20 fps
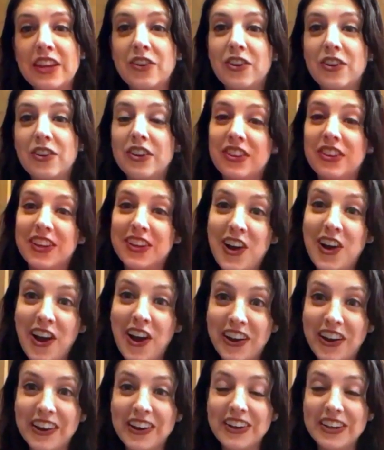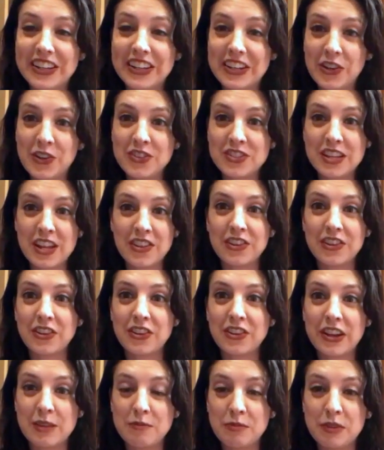or in the car, is another
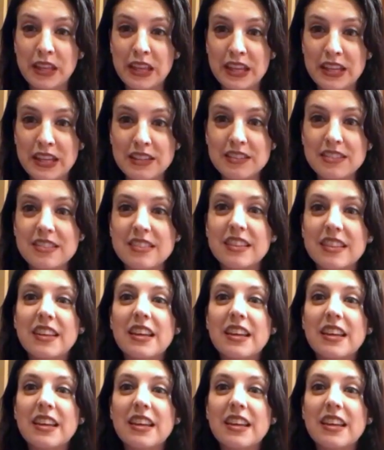great place.